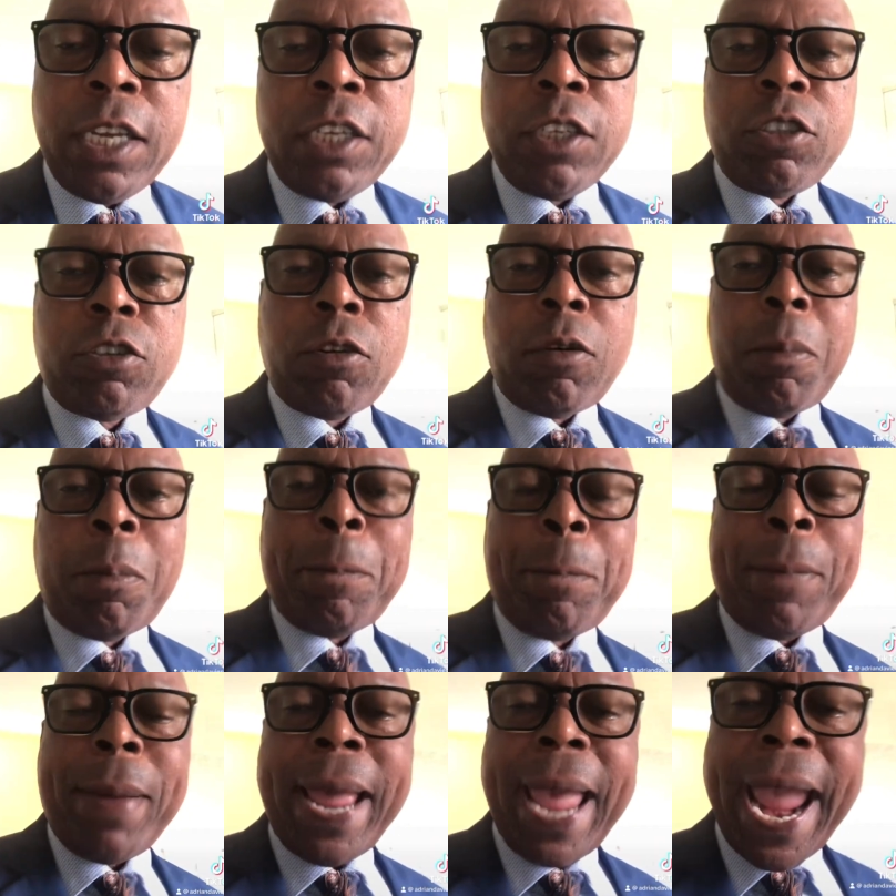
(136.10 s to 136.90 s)
to
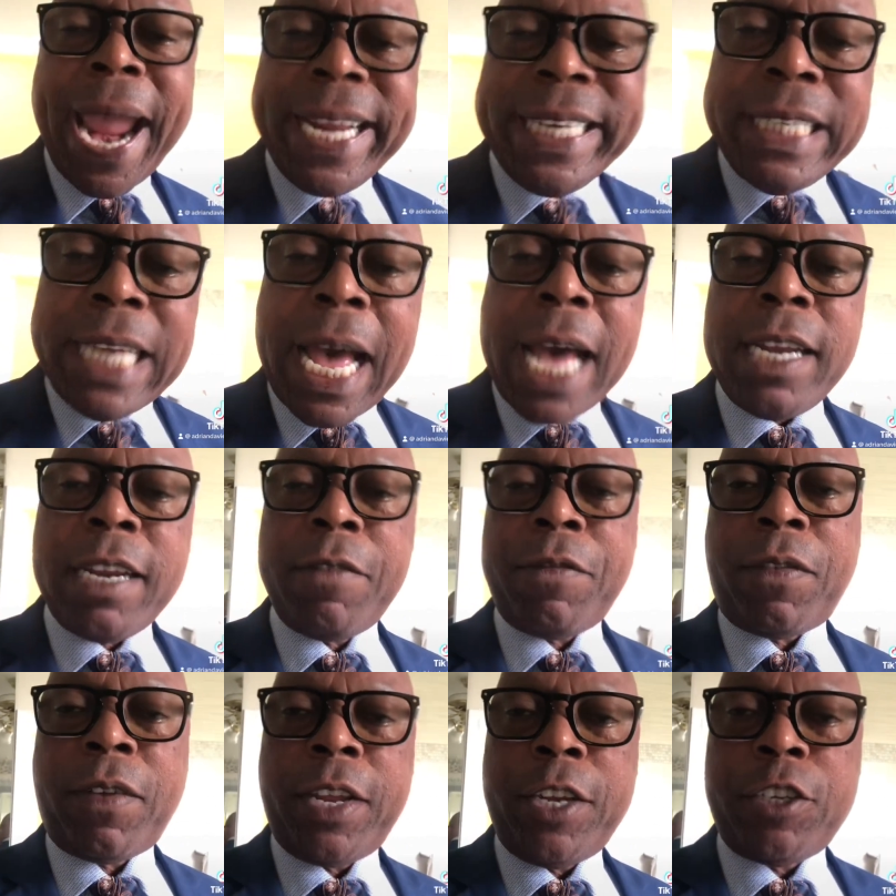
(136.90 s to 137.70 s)
peg down
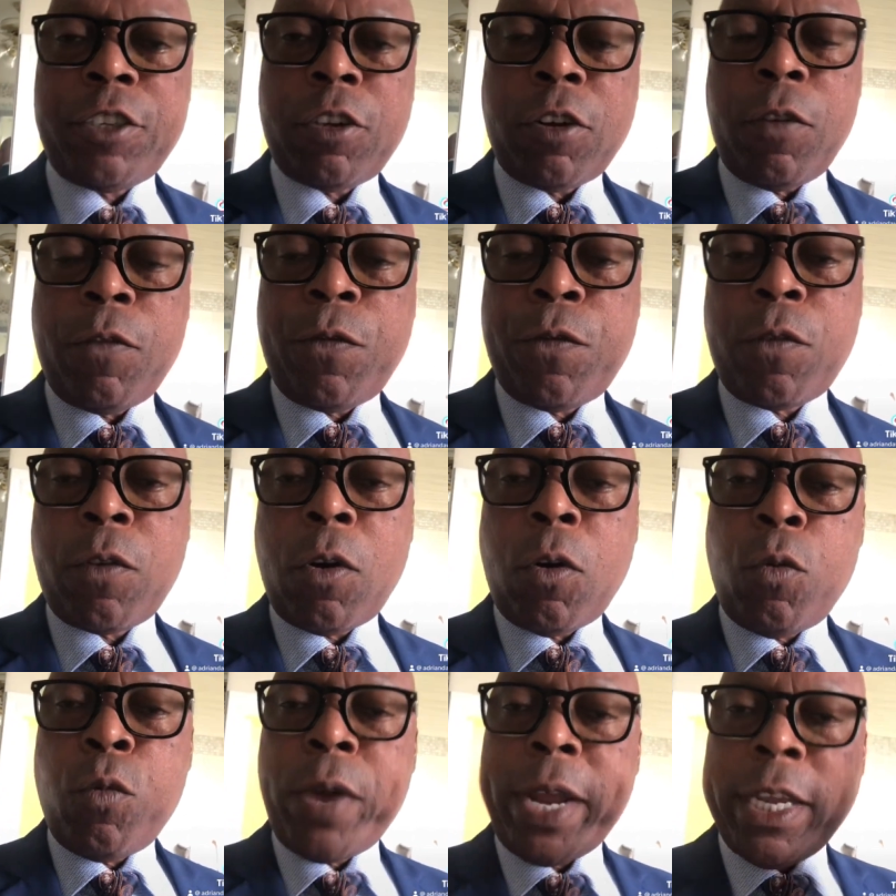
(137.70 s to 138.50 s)
inflation
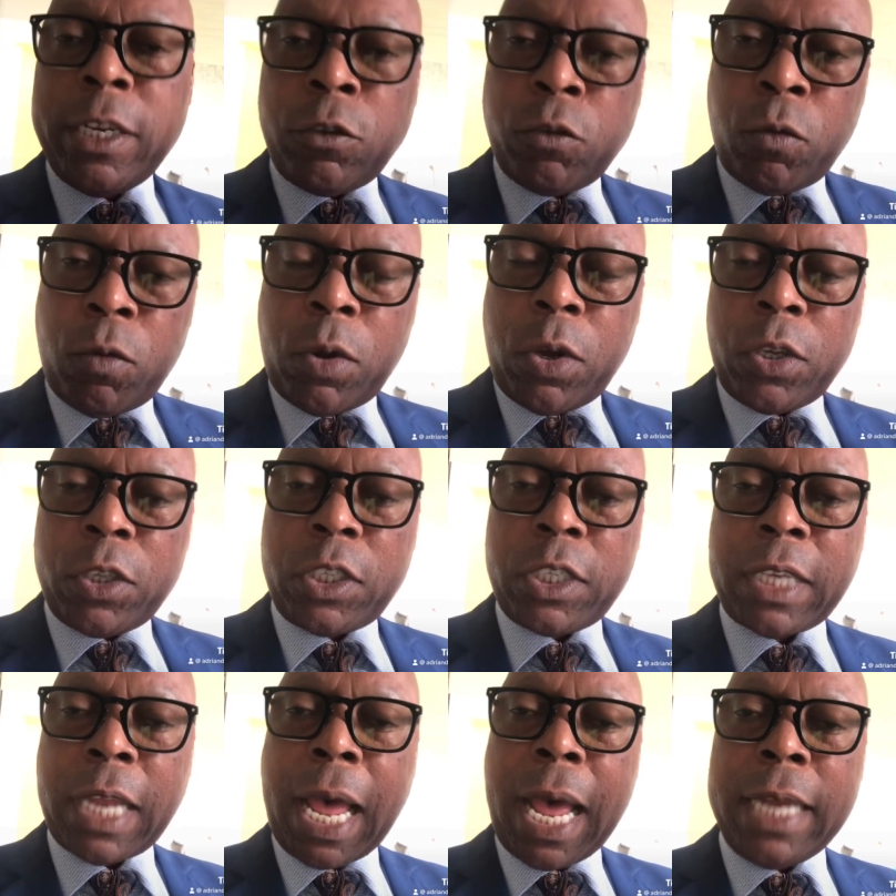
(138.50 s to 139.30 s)
from where it
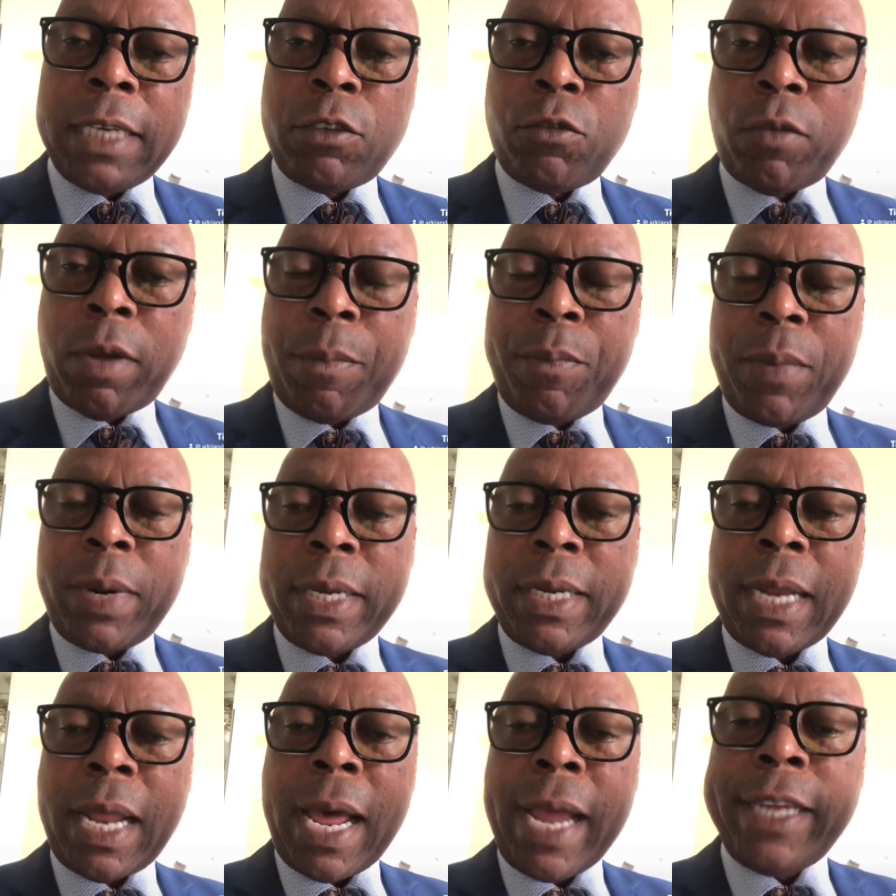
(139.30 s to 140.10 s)
was at
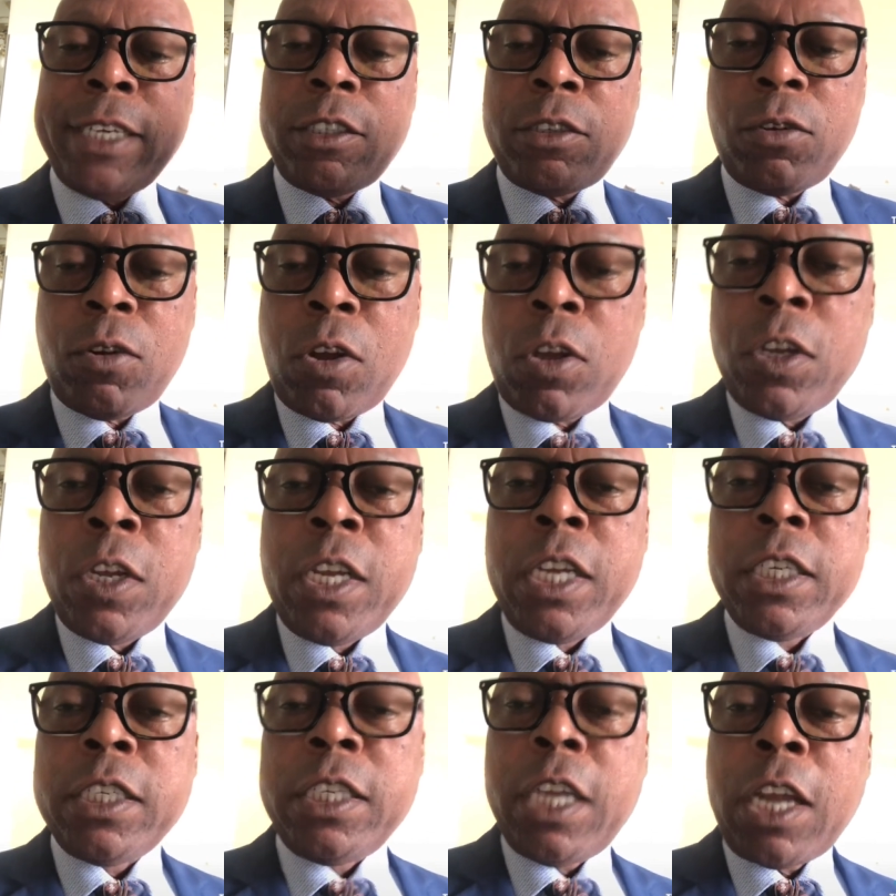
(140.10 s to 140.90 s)
12.9 to
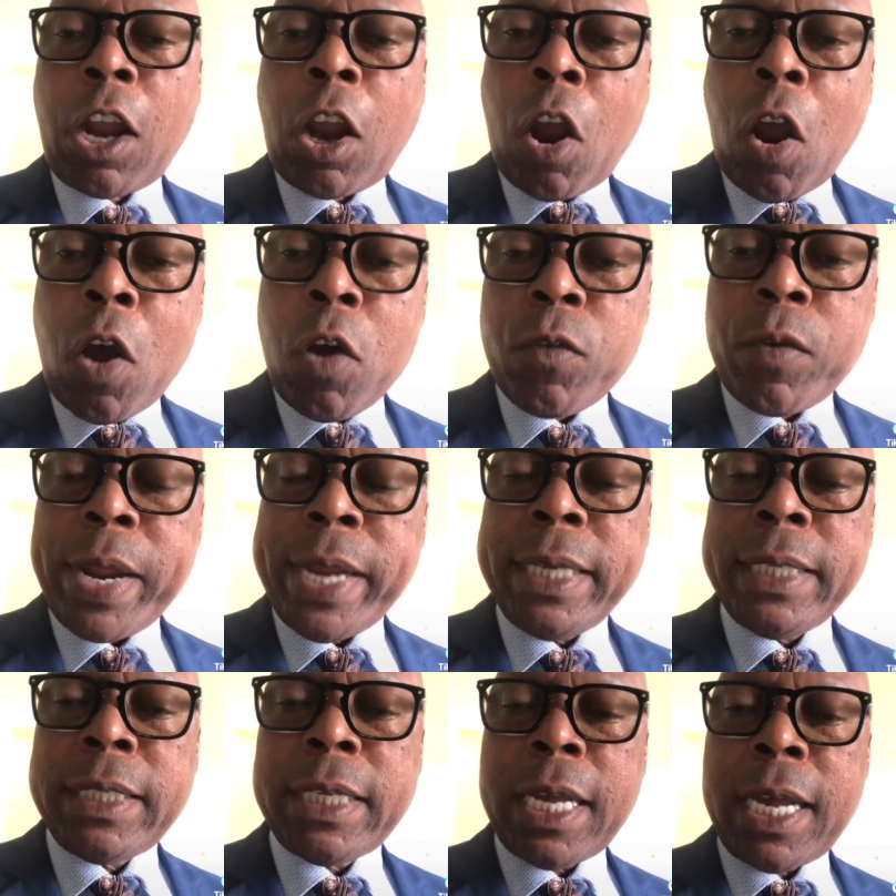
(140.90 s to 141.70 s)
the
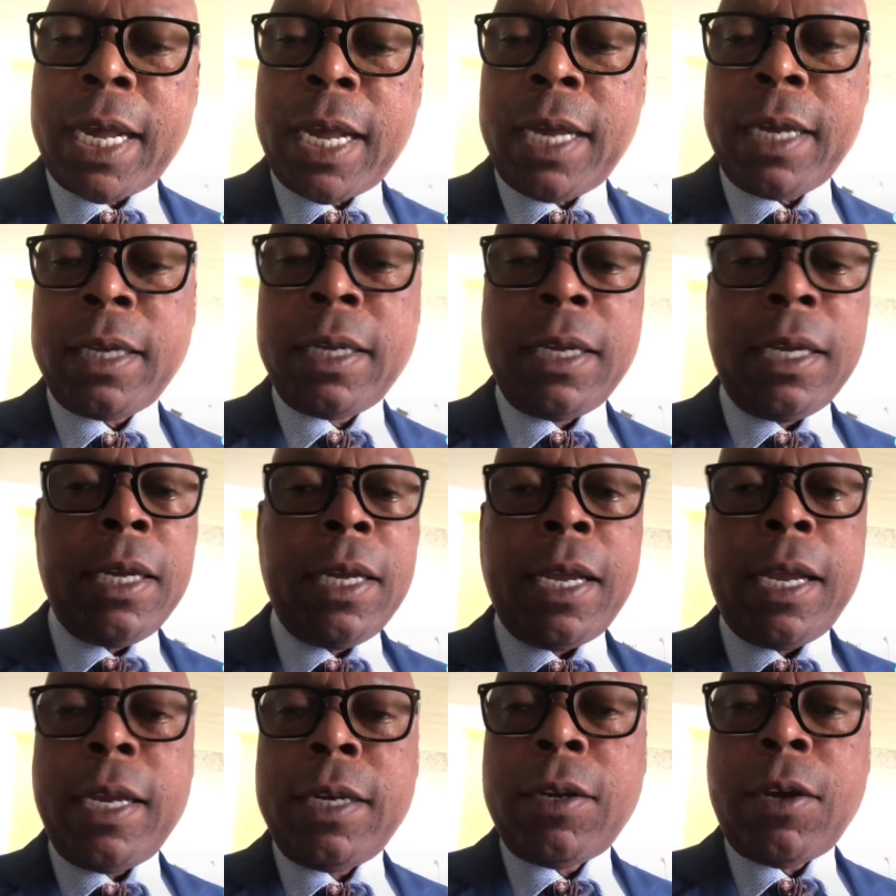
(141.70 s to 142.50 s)
current,
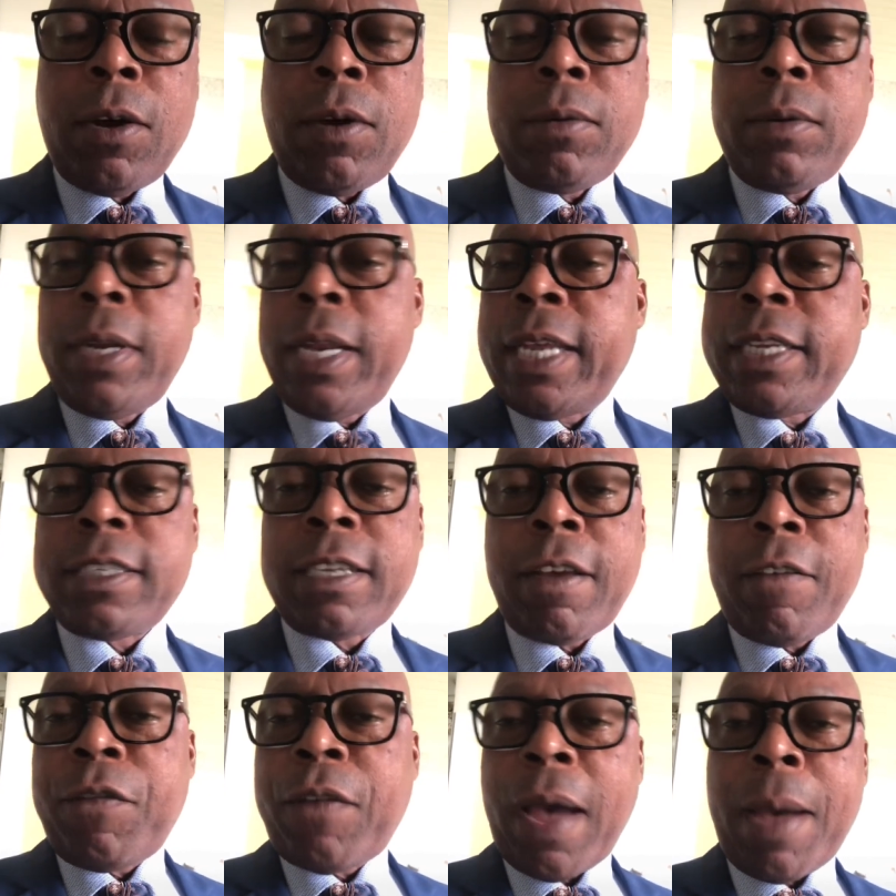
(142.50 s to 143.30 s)
less
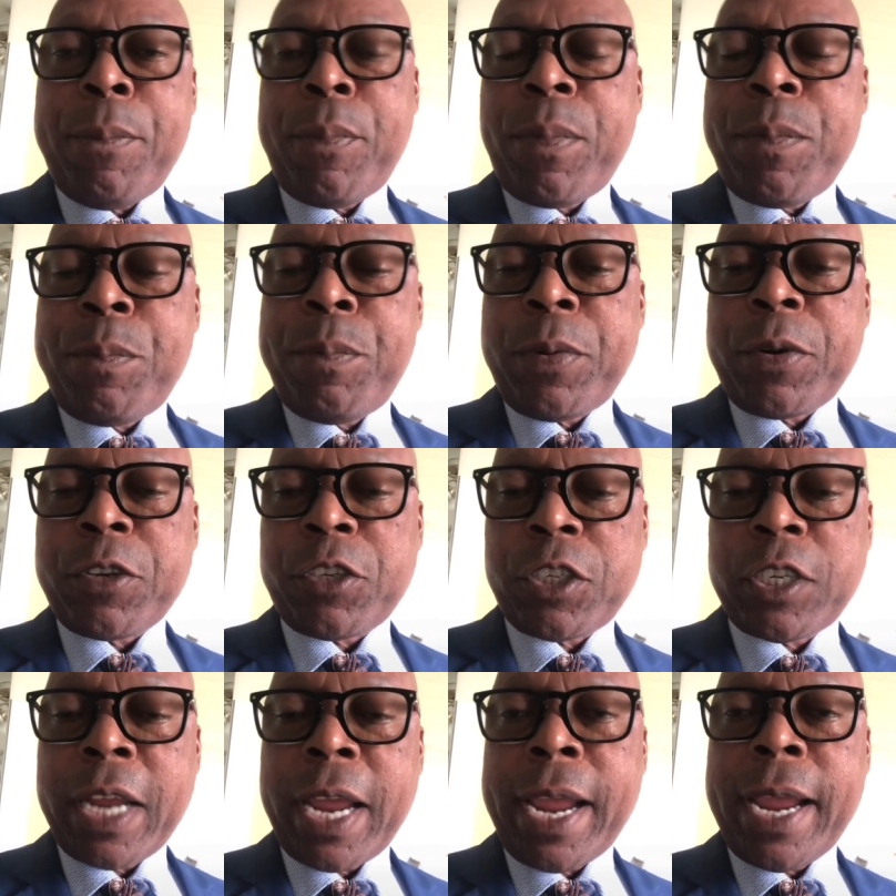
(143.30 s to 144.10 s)
than
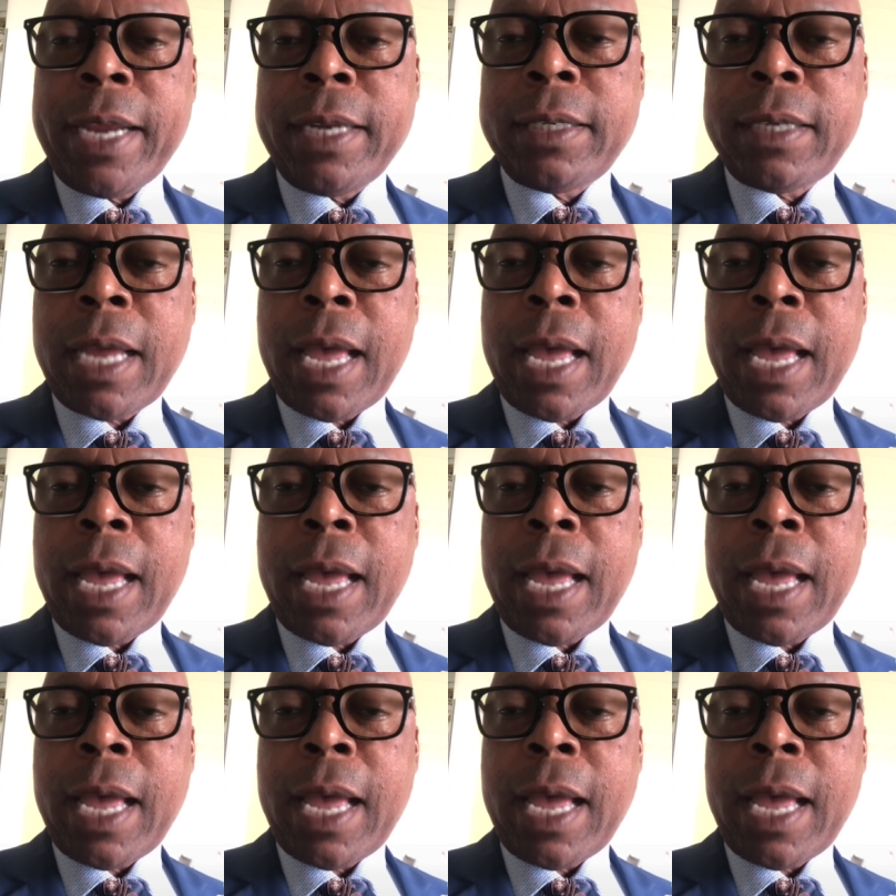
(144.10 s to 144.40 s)
5%,